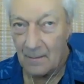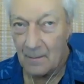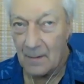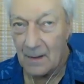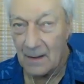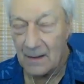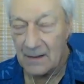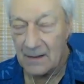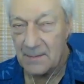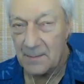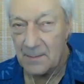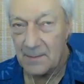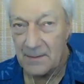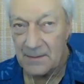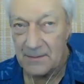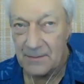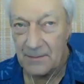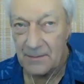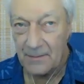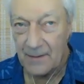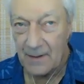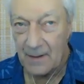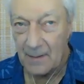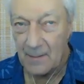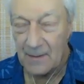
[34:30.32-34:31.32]
My experience
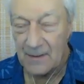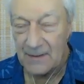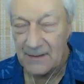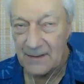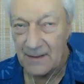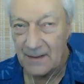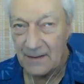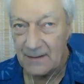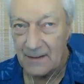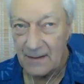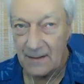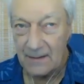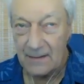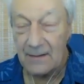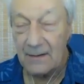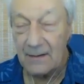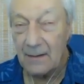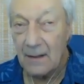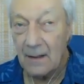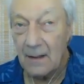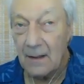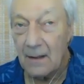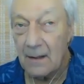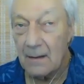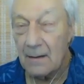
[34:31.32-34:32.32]
with them is they tend to
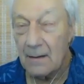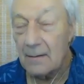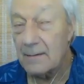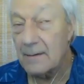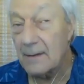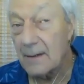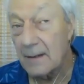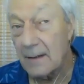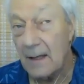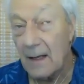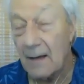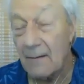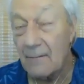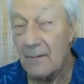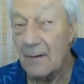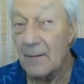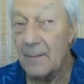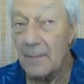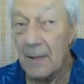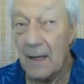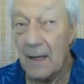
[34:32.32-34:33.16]
they have a